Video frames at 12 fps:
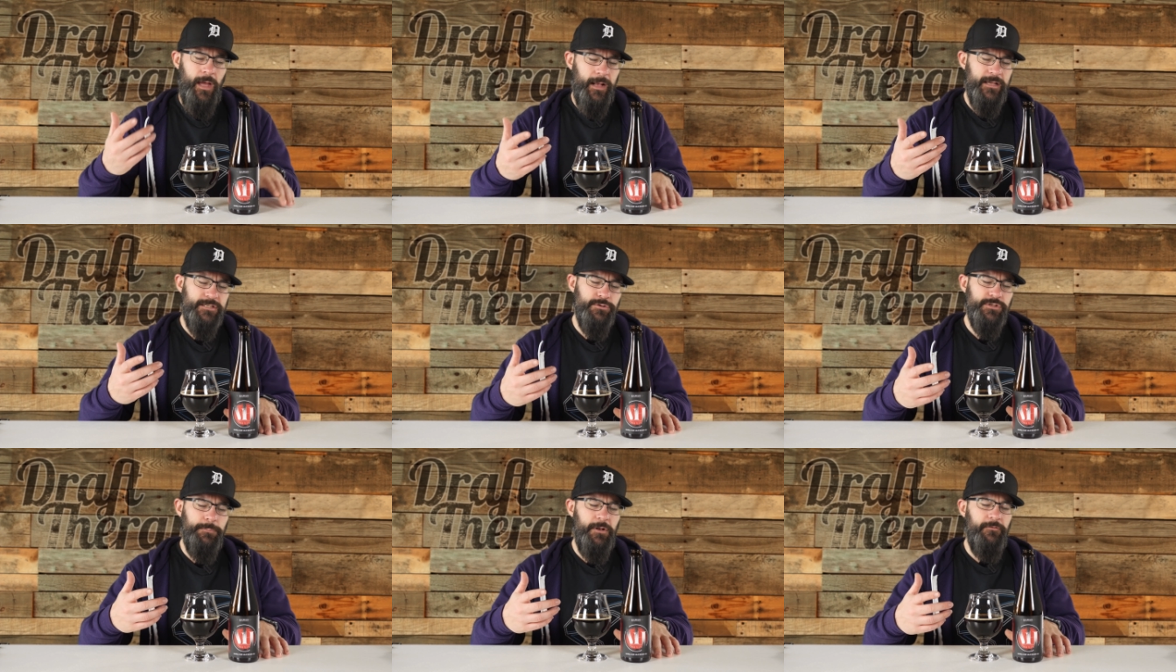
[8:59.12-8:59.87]
I guess
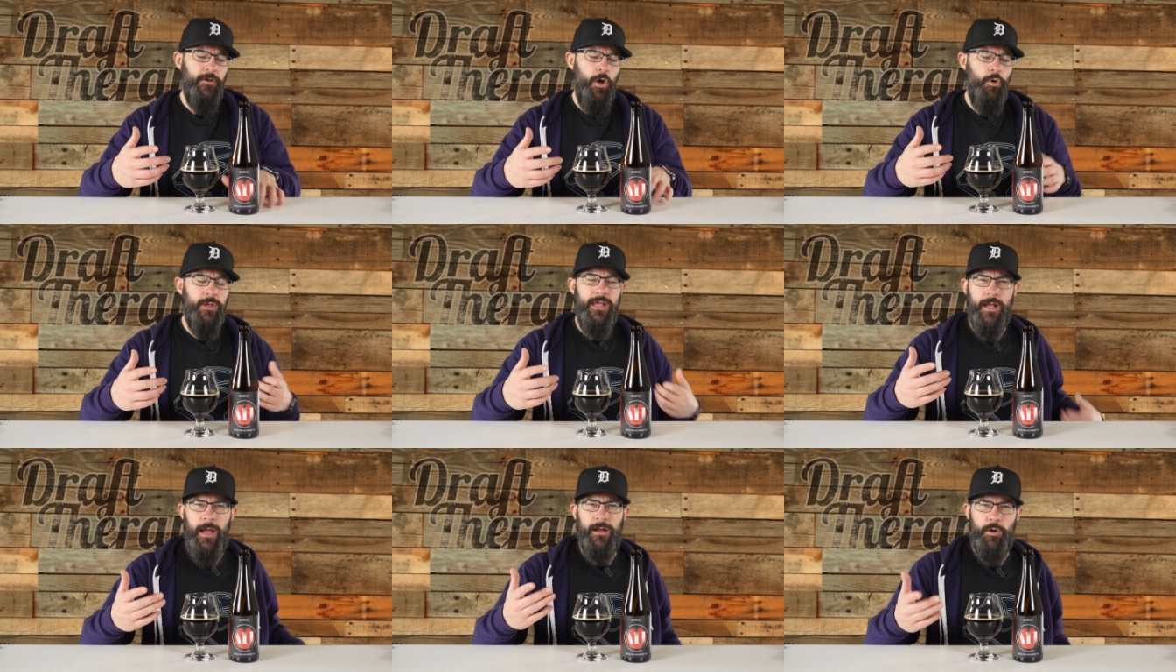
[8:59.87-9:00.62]
there's a bit of an
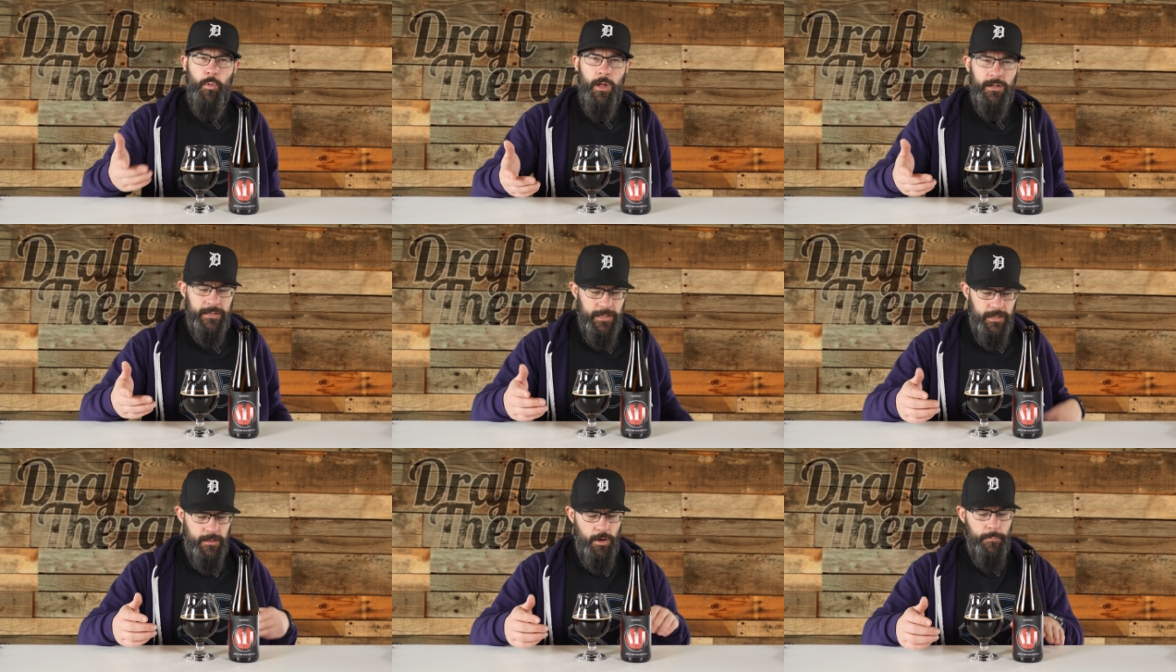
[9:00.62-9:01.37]
oaky kind of
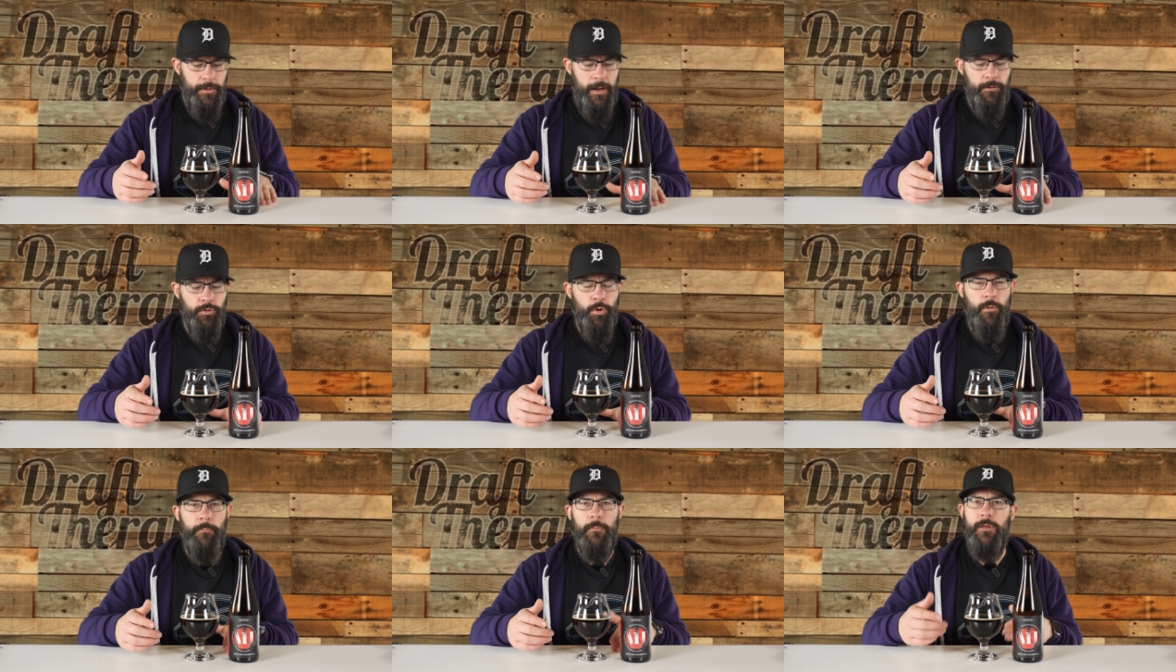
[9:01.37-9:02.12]
quality in there, but I don't
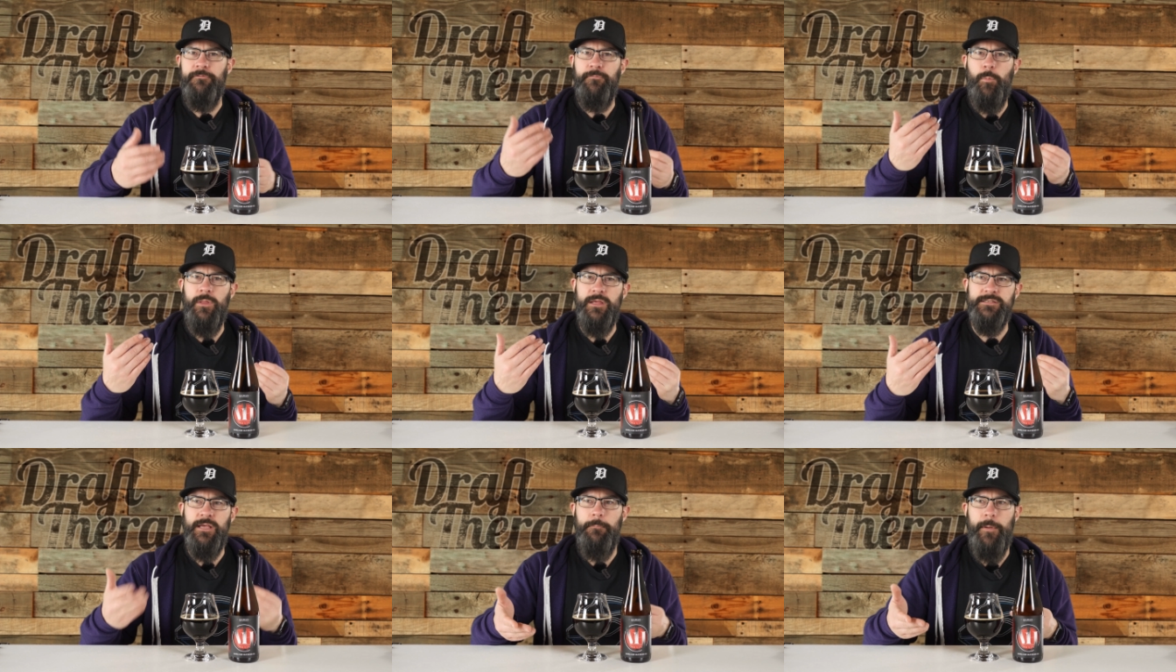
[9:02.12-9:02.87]
know if when
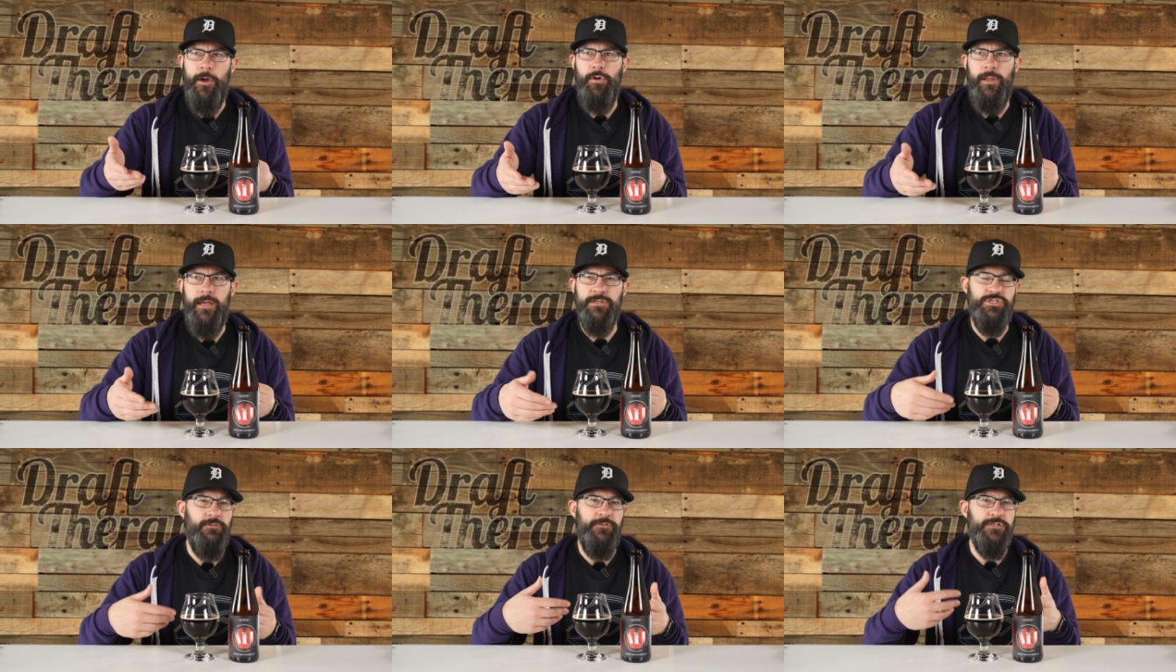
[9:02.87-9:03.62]
they say barrel
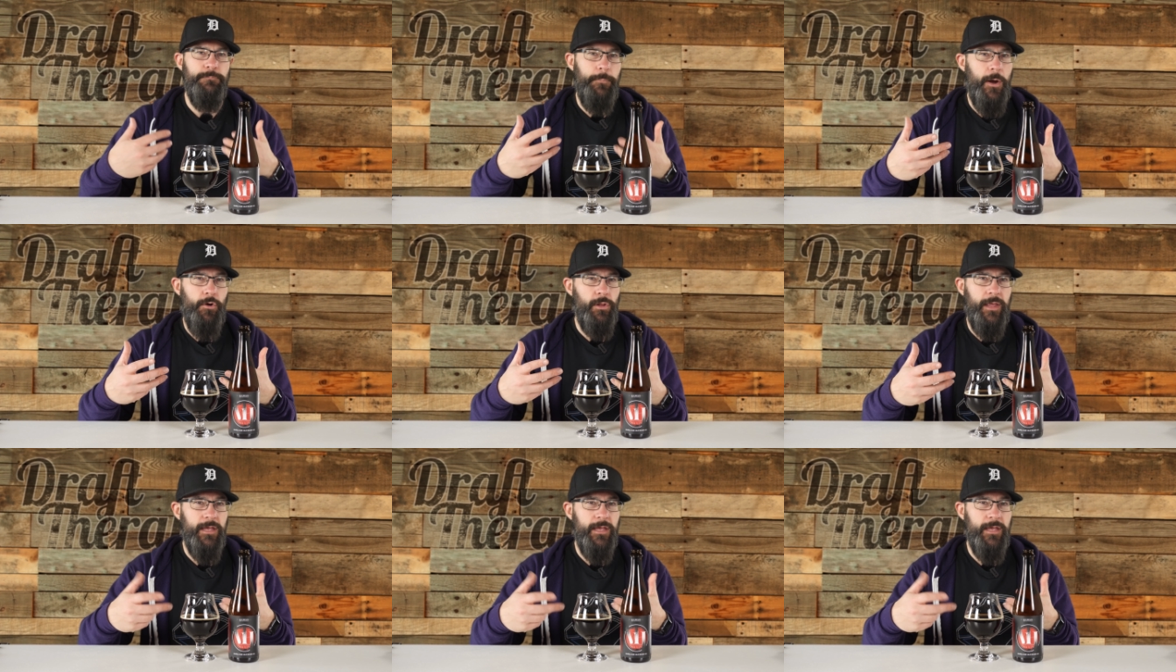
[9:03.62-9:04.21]
aged, if it's barrel